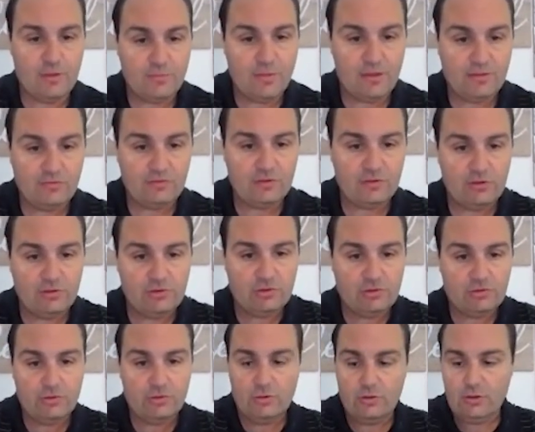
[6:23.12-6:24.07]

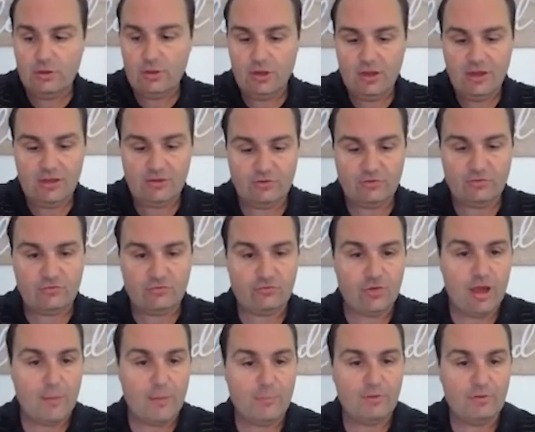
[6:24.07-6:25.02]
message and just
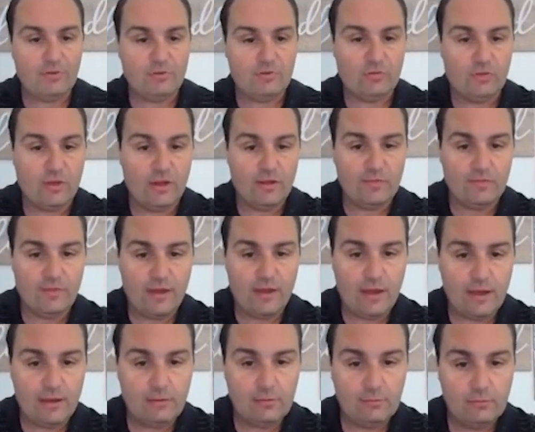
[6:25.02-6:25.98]
drop it just like that.